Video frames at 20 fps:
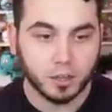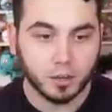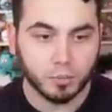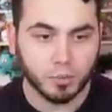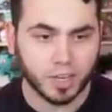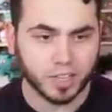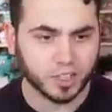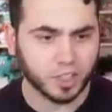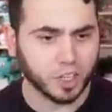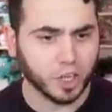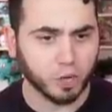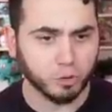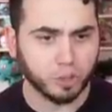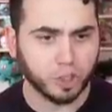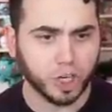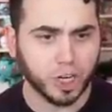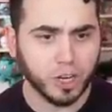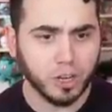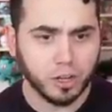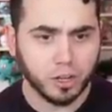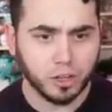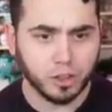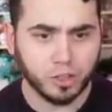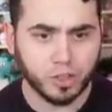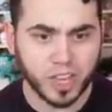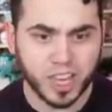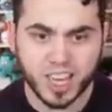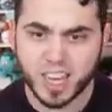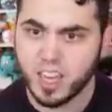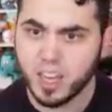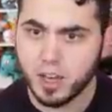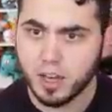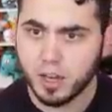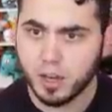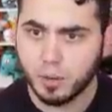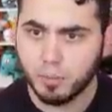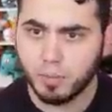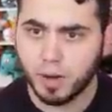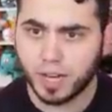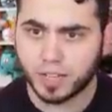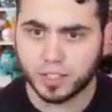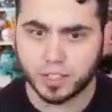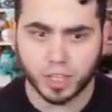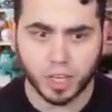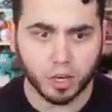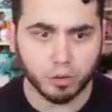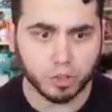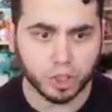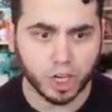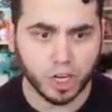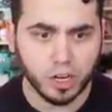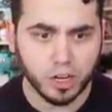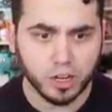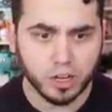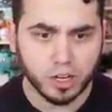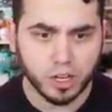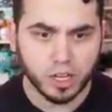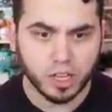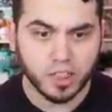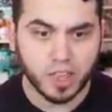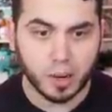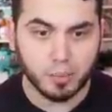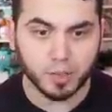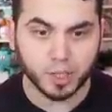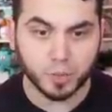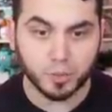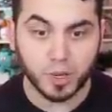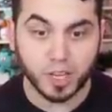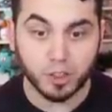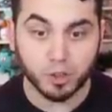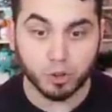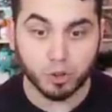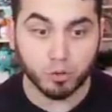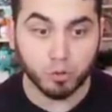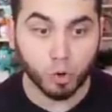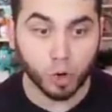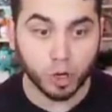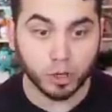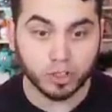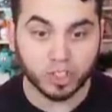Masayoshi? The Masayoshi? That must mean they're the Royal